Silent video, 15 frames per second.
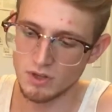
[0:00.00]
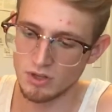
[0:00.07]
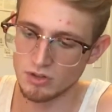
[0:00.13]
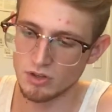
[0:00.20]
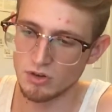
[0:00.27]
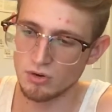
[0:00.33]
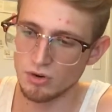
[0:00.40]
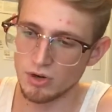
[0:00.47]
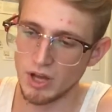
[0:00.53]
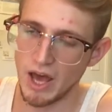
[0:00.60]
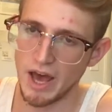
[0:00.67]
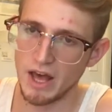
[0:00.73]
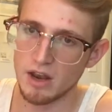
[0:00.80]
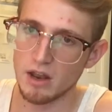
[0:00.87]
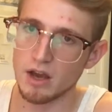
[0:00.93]
the Lord
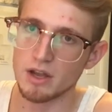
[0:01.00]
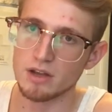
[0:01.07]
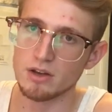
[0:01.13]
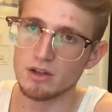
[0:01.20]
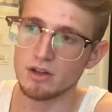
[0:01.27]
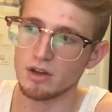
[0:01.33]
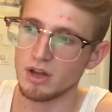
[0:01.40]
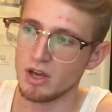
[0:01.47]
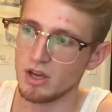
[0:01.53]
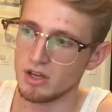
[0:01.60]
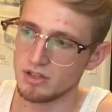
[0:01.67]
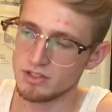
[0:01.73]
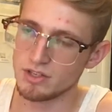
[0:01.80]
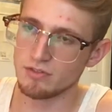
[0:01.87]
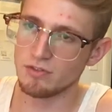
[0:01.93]
highlighted
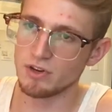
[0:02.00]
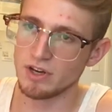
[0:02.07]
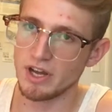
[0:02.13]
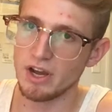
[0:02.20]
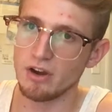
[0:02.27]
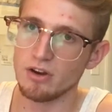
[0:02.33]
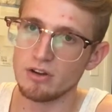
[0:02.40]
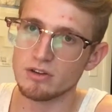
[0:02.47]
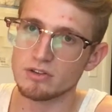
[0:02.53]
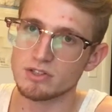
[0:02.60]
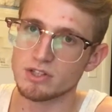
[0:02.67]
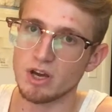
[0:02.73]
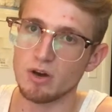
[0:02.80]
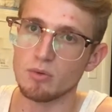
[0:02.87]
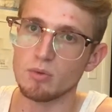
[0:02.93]
different areas at uh,